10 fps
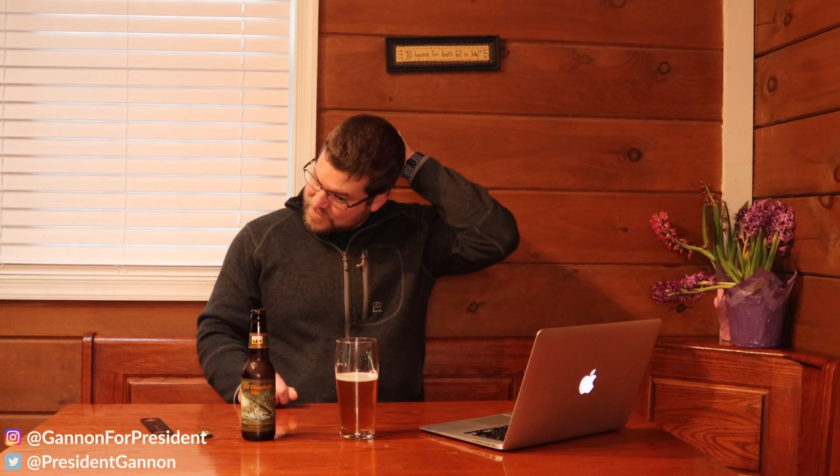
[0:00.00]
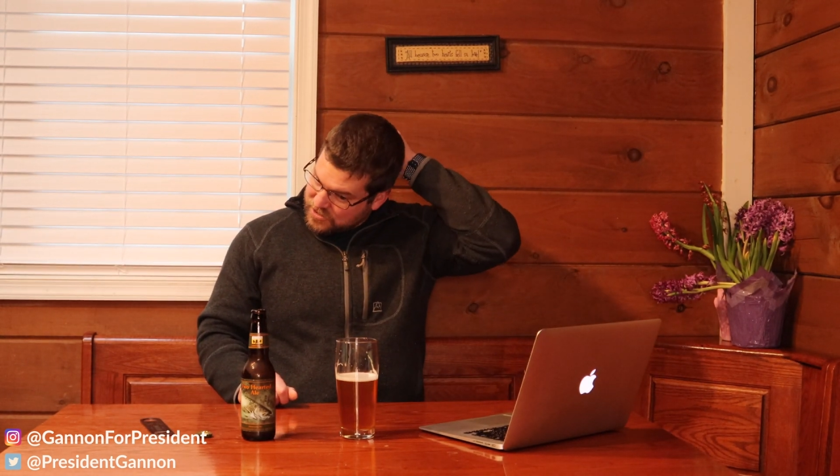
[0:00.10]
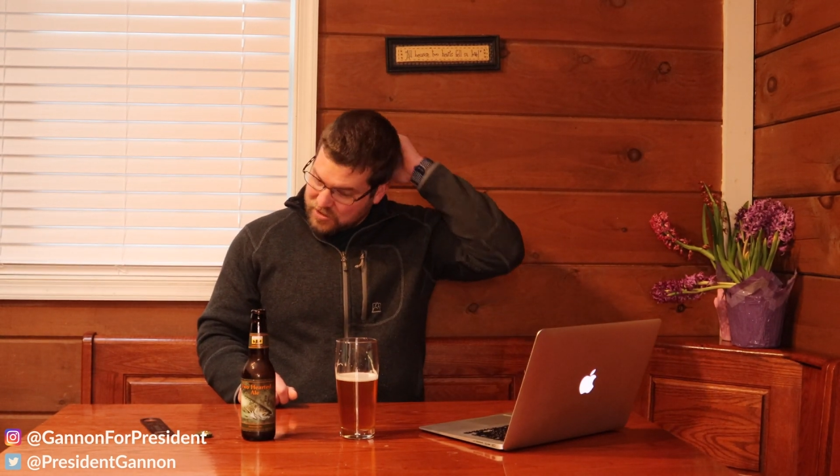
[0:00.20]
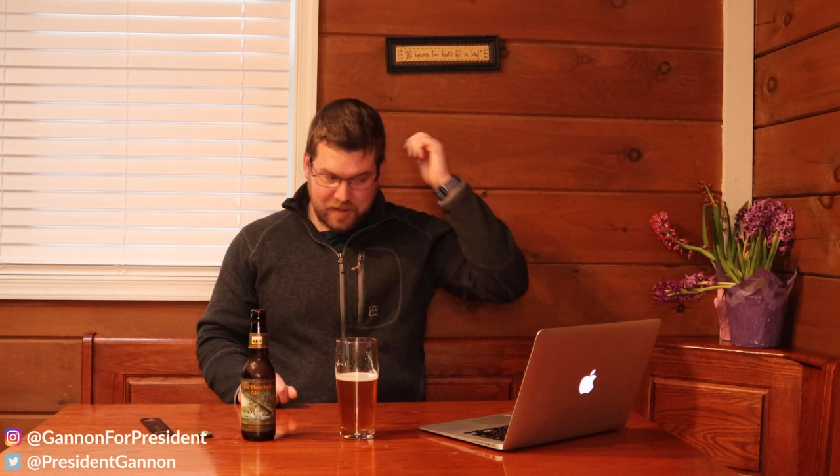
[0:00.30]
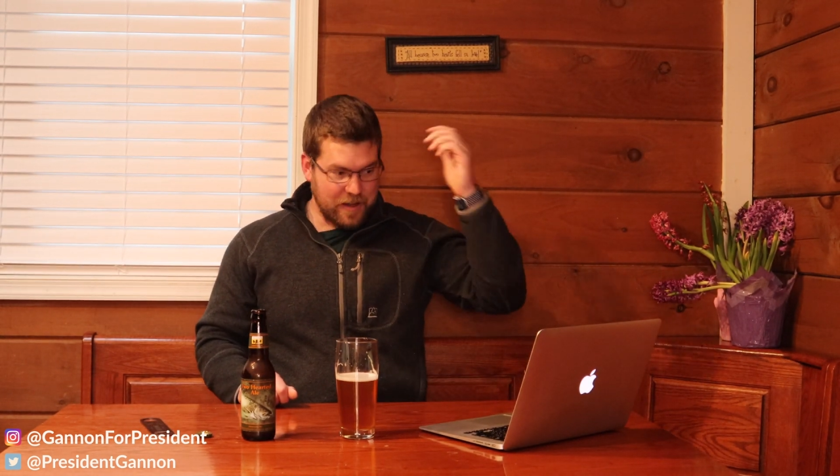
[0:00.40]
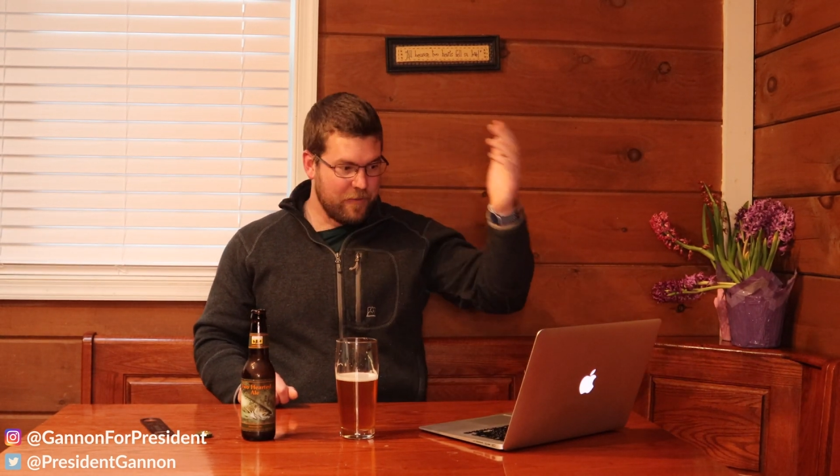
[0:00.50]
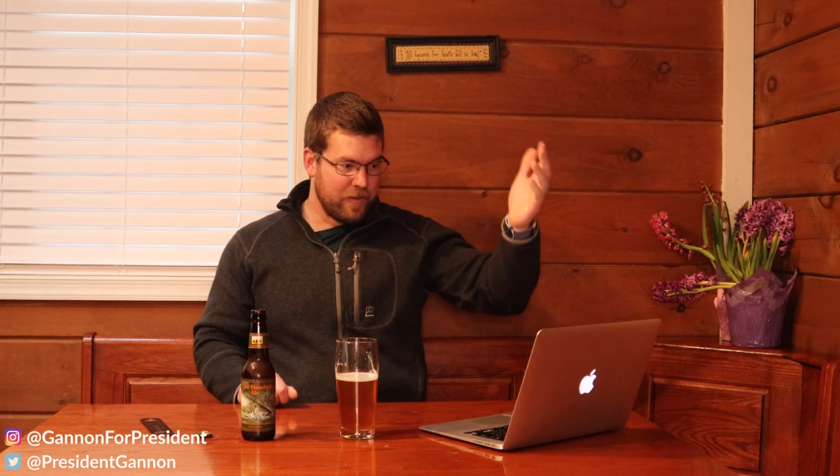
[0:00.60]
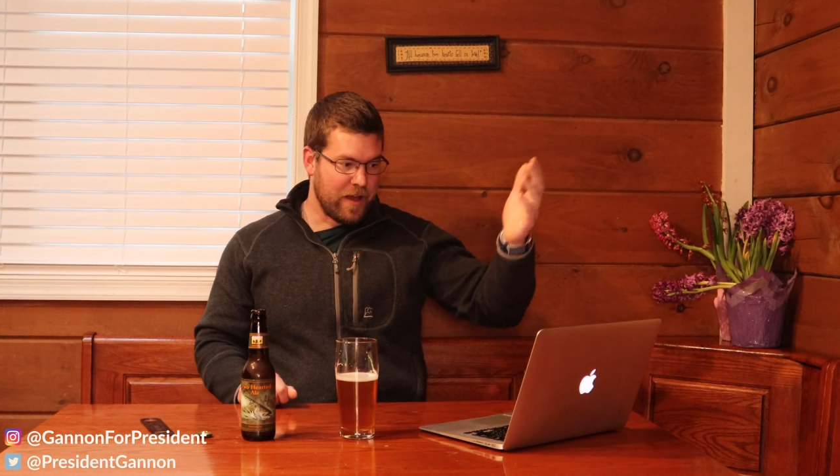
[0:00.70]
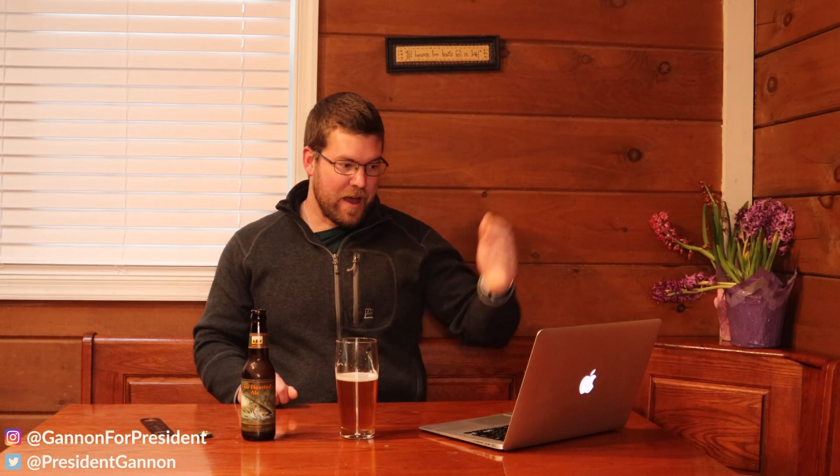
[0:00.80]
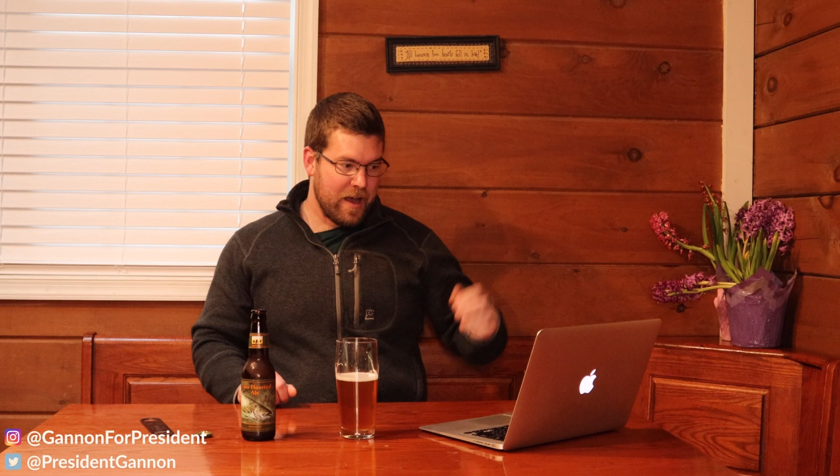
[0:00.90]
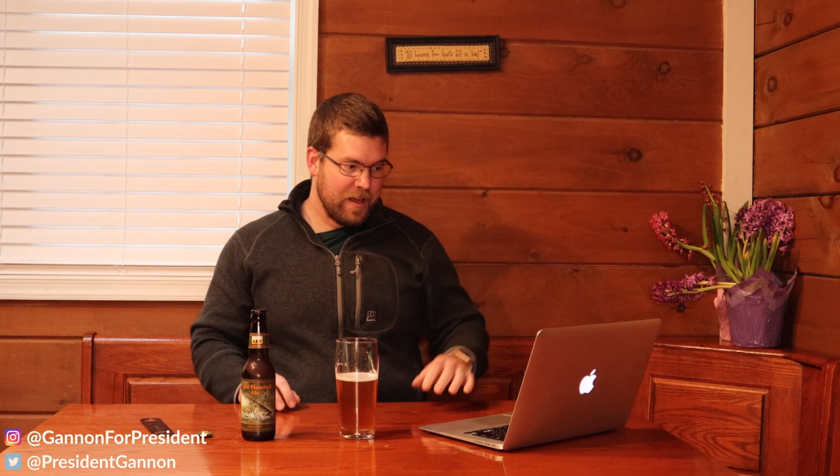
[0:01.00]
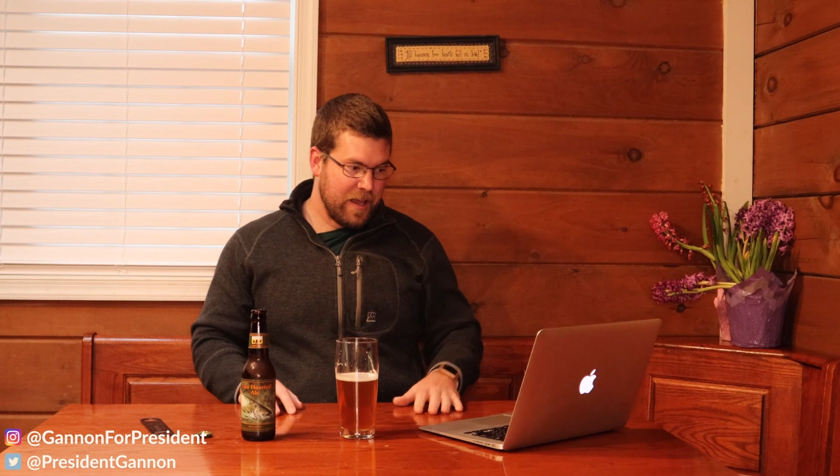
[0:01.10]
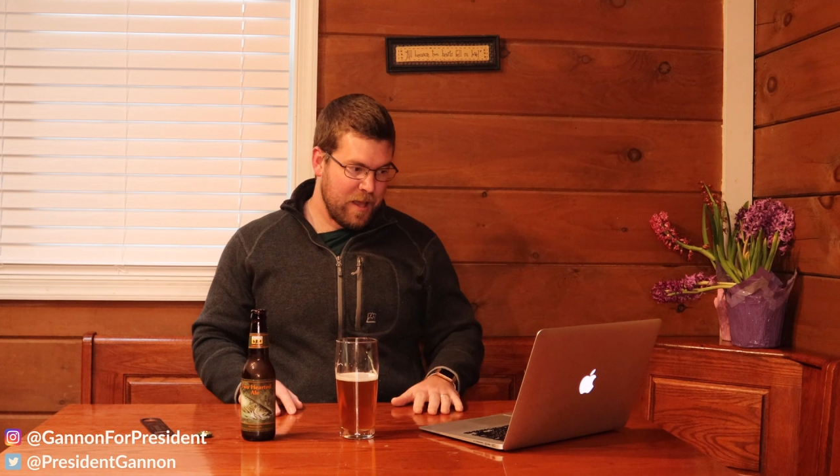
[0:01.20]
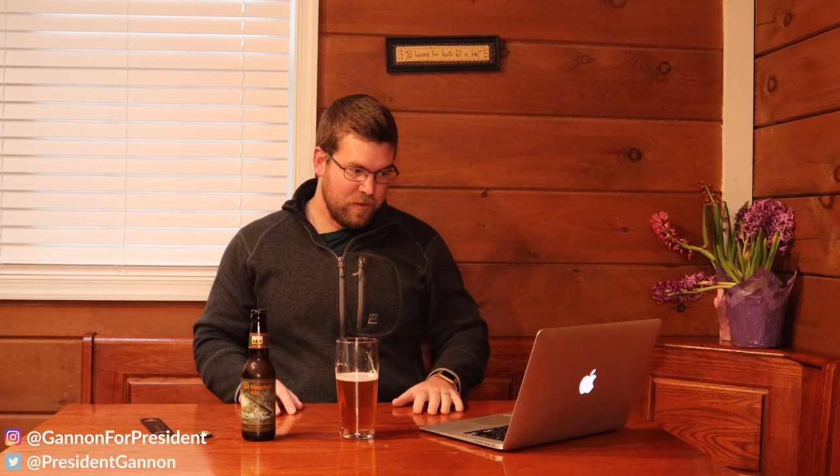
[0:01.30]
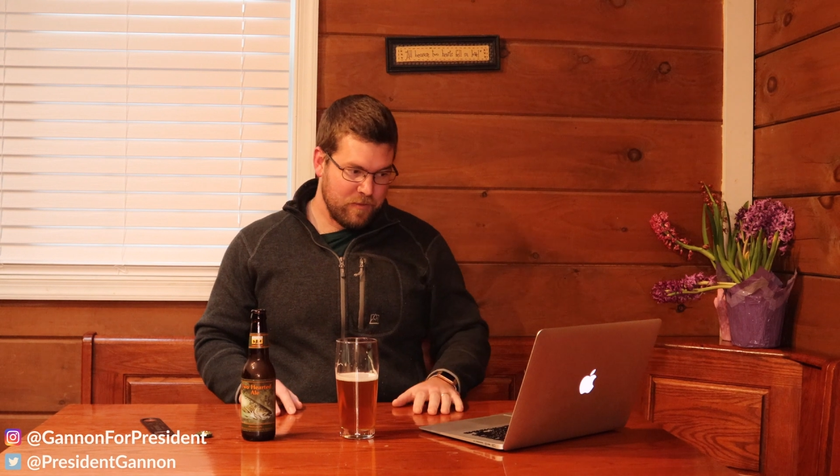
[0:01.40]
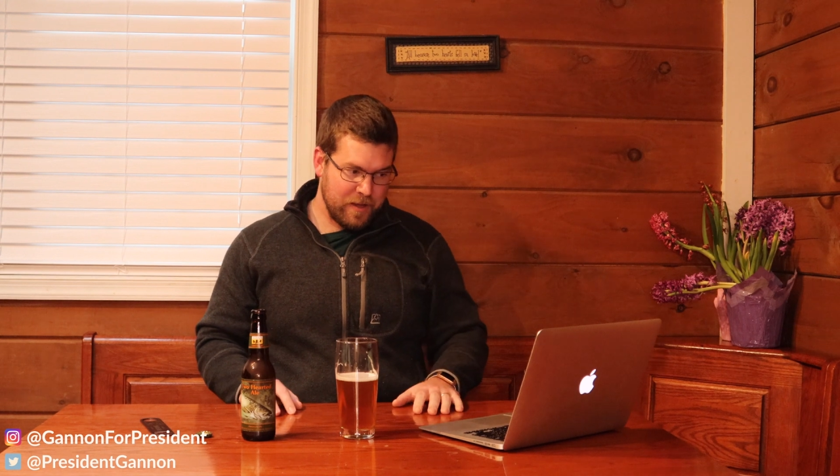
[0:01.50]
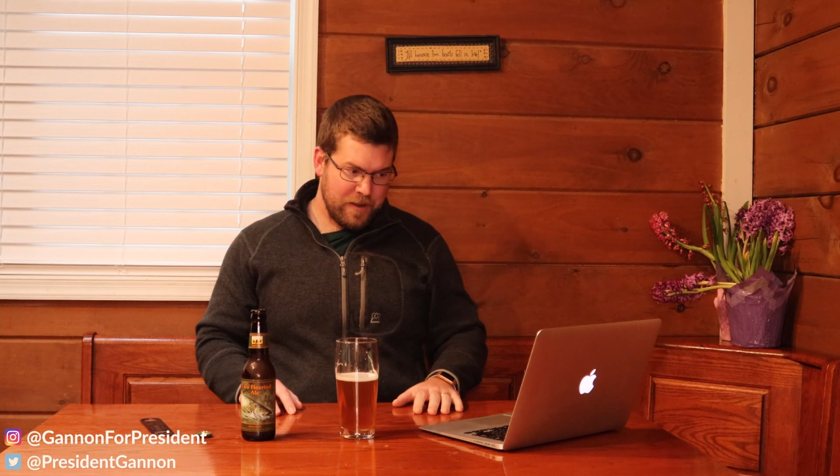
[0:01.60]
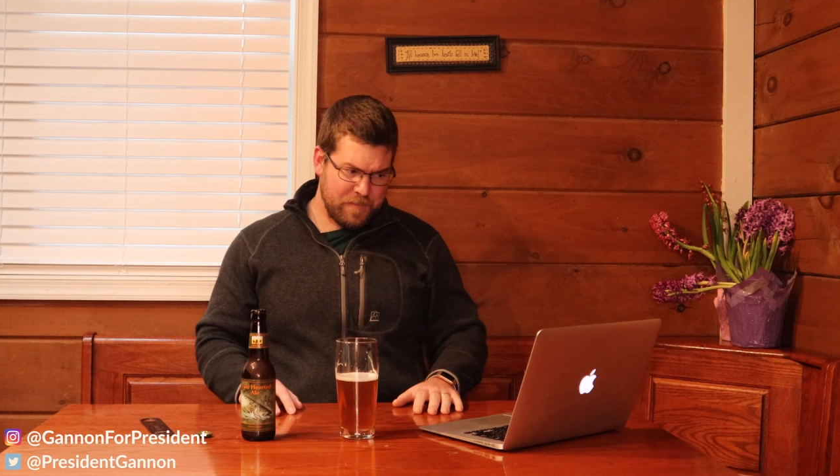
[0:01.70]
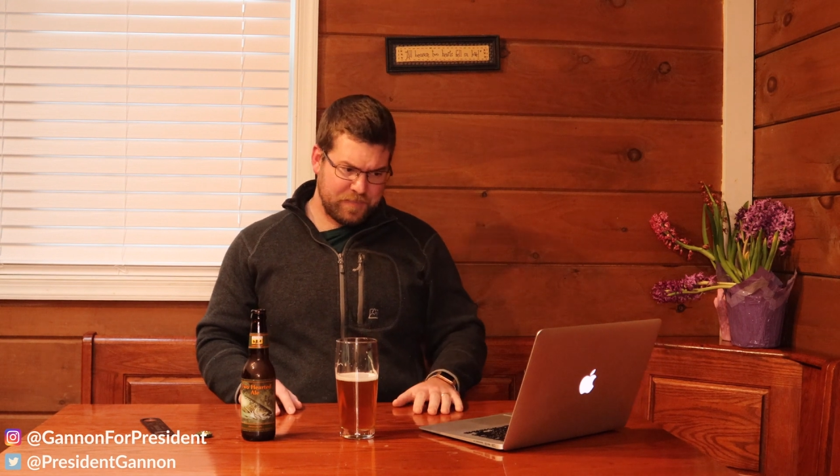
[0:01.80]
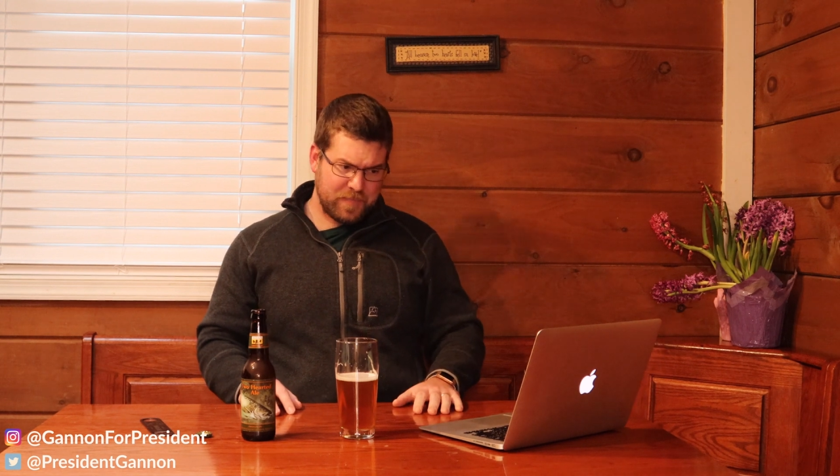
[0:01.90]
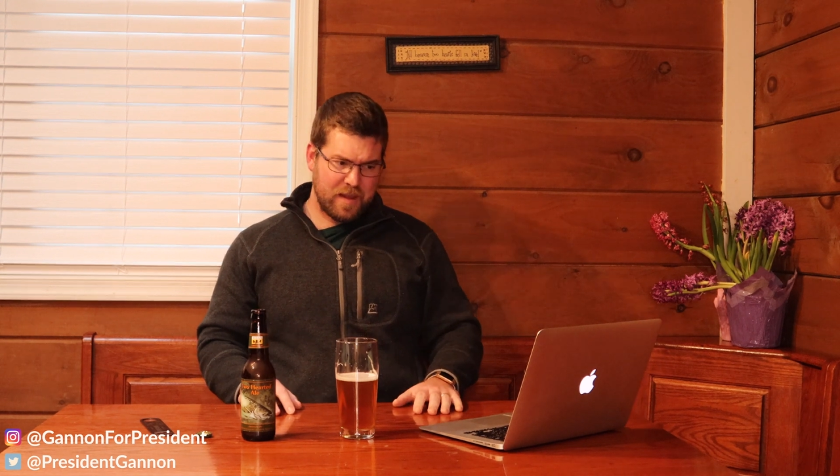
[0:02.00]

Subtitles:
clearly there for the high ABV,